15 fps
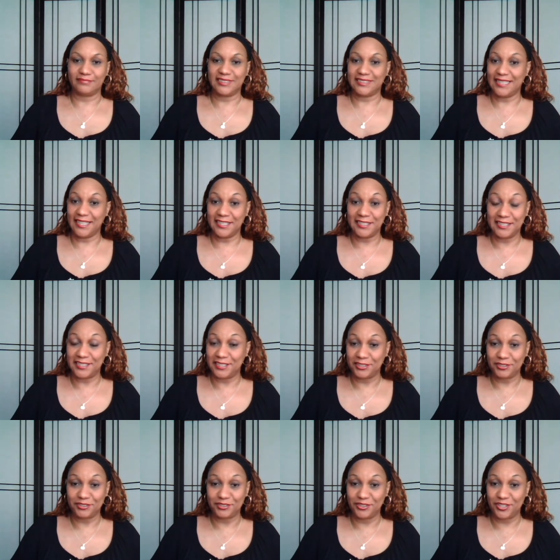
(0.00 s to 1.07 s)

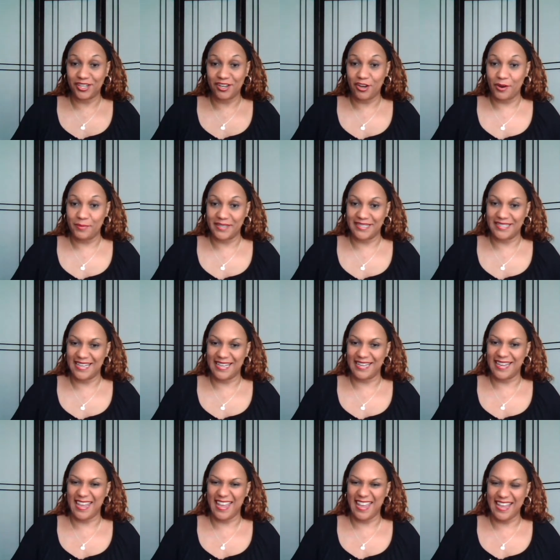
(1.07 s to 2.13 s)
settling your karmic
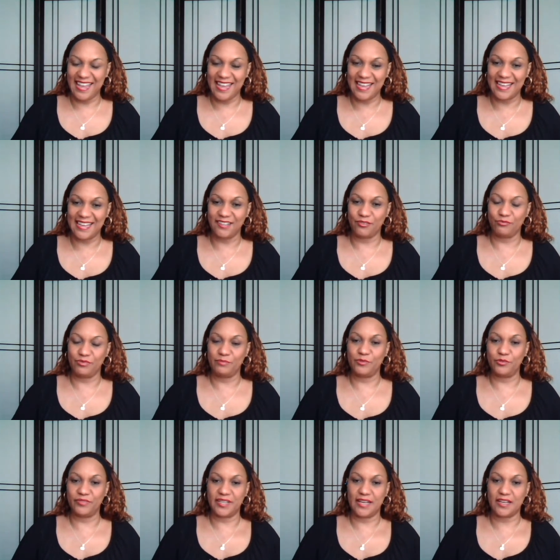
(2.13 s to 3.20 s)
debt and
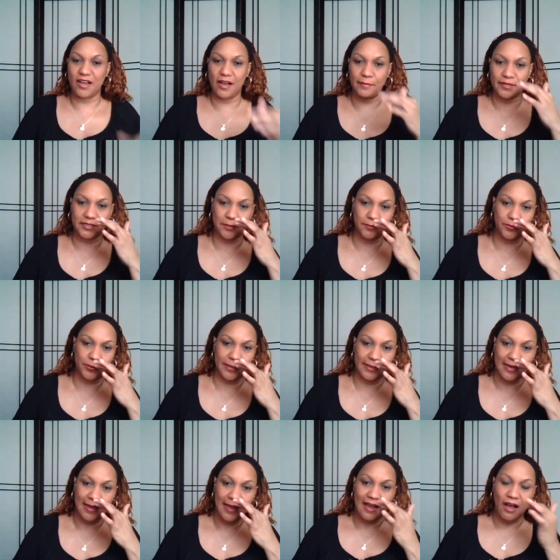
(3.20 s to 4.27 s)
removing that karmic
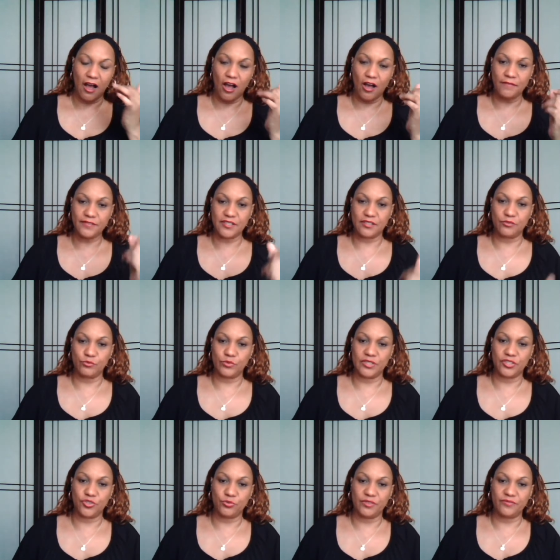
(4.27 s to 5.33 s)
debris. Often
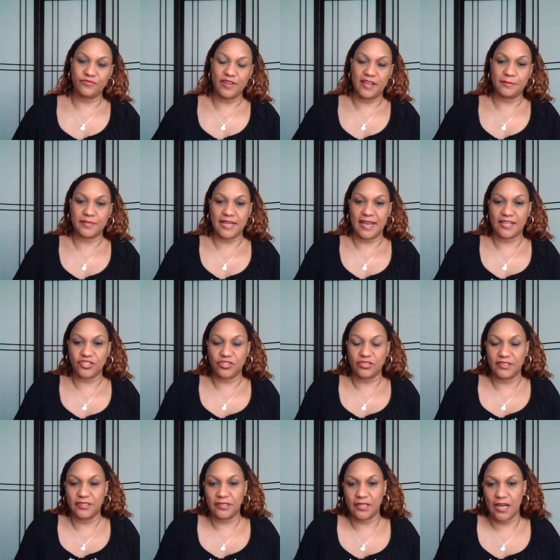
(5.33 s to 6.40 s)
when twin flames
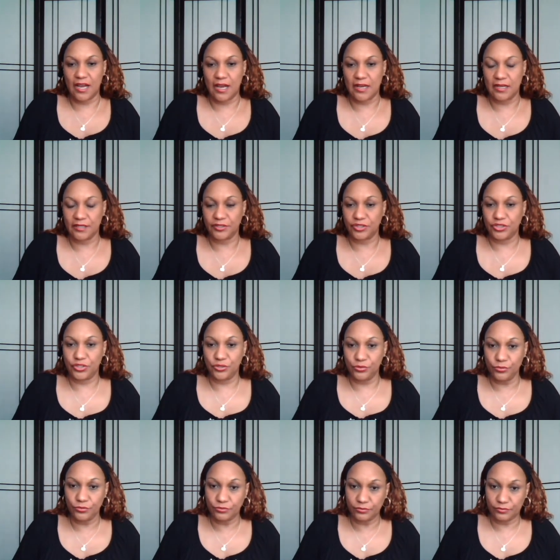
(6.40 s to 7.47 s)
actually
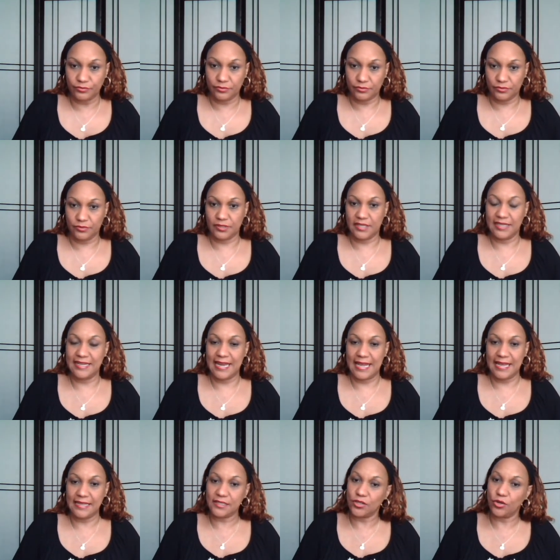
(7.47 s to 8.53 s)
do
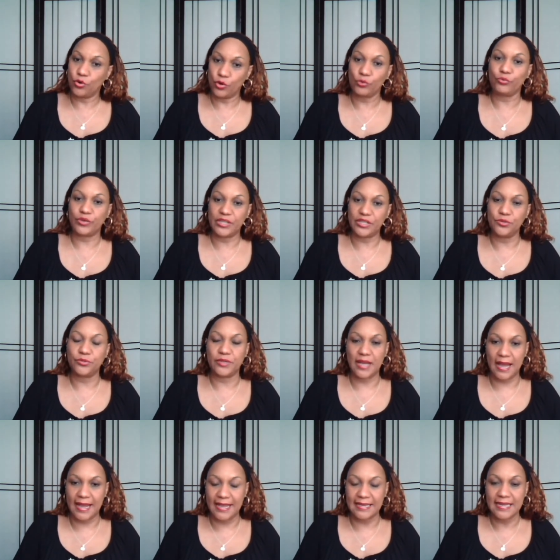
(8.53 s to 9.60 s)
connect or
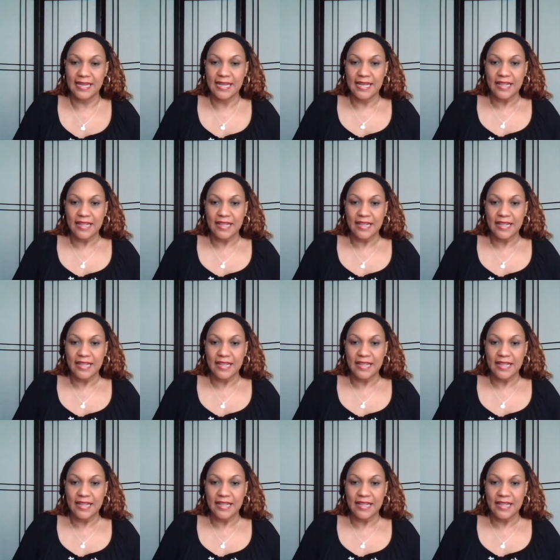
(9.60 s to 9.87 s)
reunite,